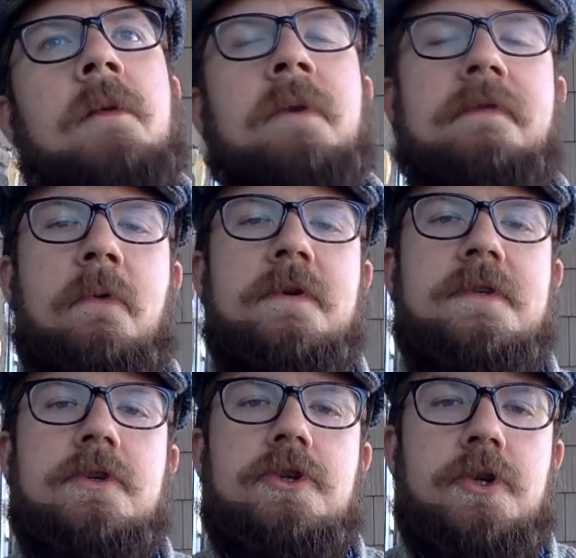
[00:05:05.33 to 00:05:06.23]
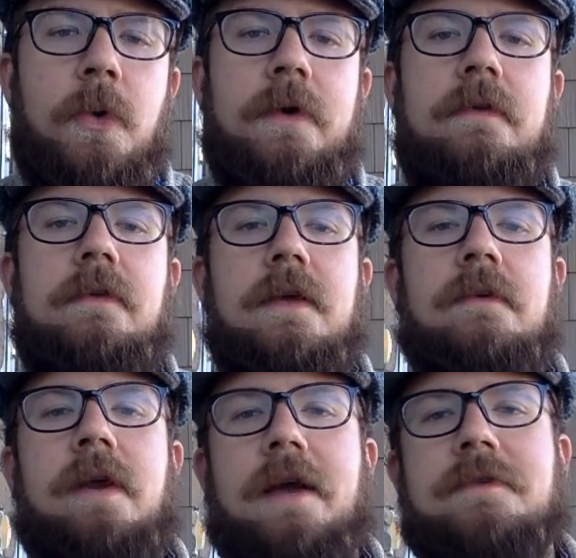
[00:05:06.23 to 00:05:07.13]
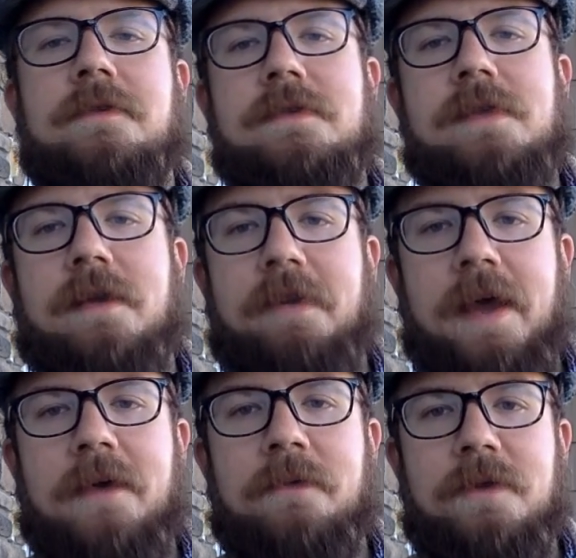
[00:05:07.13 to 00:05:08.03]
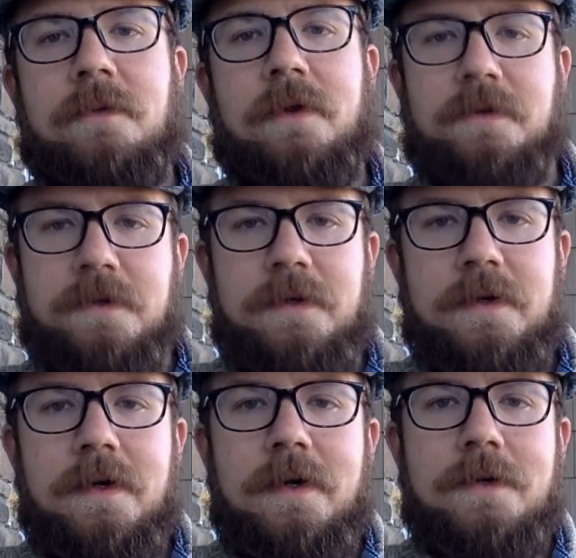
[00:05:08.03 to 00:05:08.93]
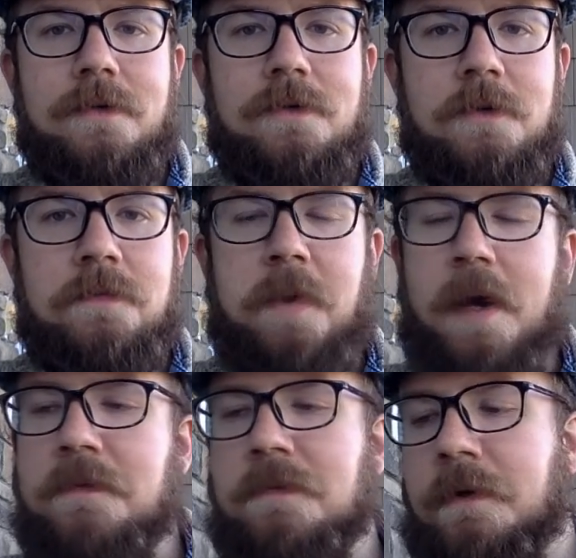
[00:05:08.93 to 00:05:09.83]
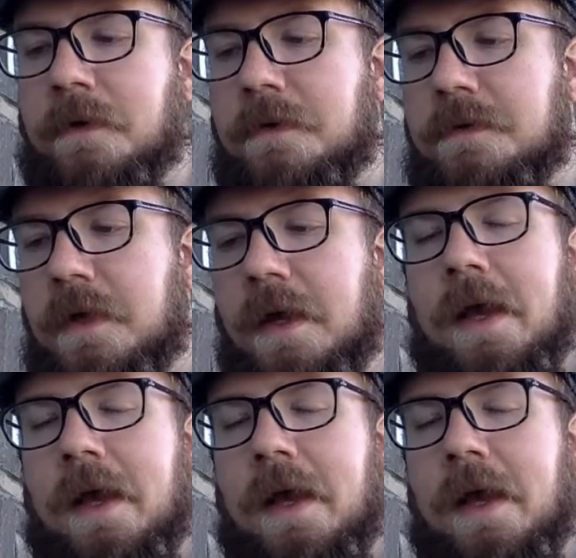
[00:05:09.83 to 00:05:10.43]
but I've always enjoyed the interactions that I've had with you other YouTube pipe smokers.